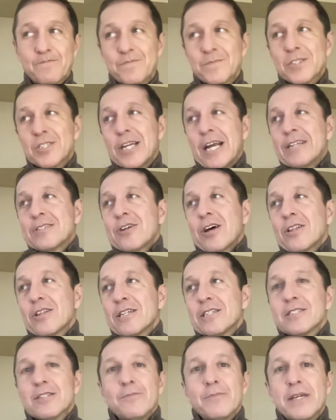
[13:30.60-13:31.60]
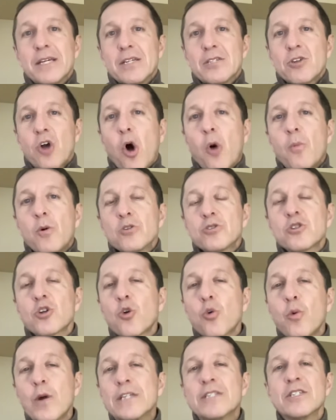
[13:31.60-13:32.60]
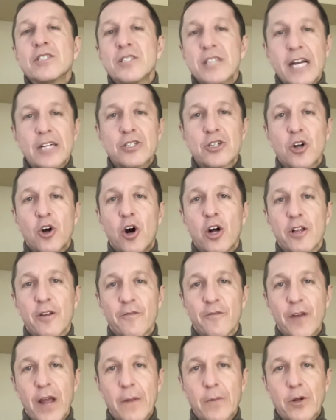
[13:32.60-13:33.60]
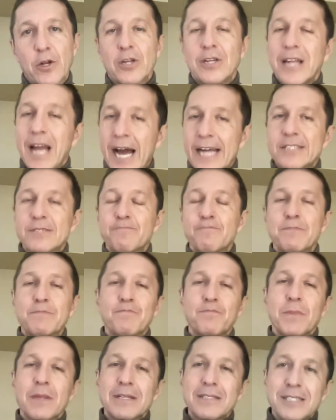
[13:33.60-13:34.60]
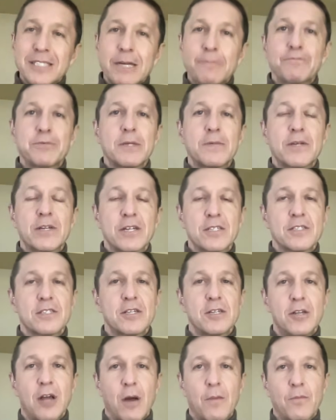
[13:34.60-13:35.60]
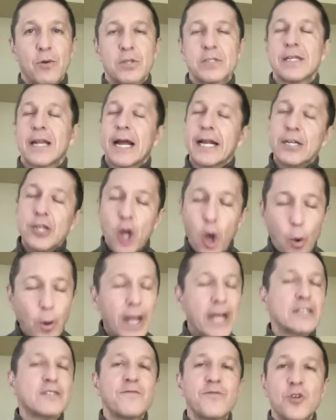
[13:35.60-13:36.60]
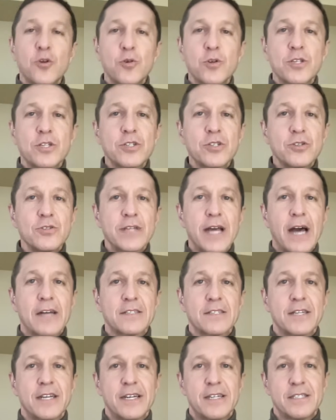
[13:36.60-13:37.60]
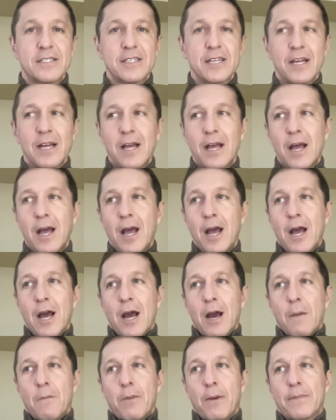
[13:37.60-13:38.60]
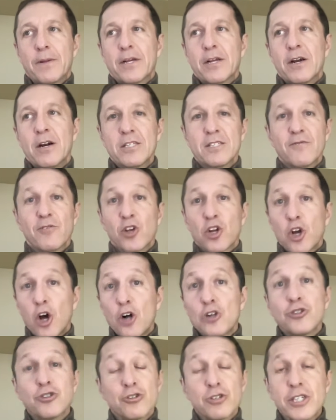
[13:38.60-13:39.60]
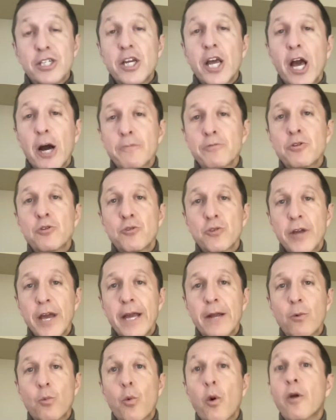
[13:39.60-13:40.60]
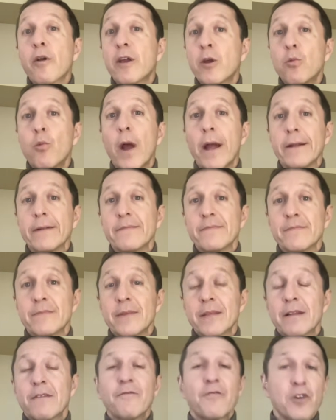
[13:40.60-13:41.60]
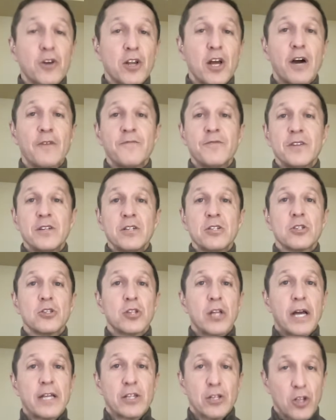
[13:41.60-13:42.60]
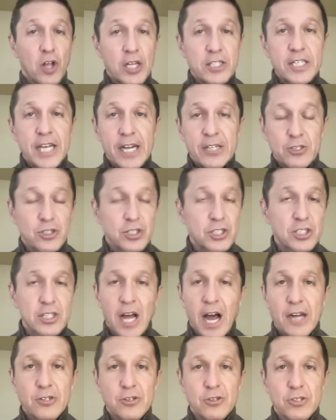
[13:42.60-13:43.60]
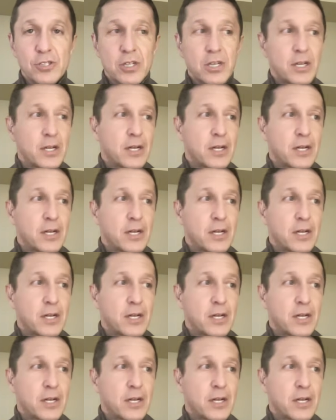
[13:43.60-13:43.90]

Chase Utley, to me, is almost a quintessential Hall of Famer, not simply because of the numbers, and I know he has fewer than 2,000 hits, but because of the cultures he helped create where he went, Philadelphia and the Los Angeles Dodgers.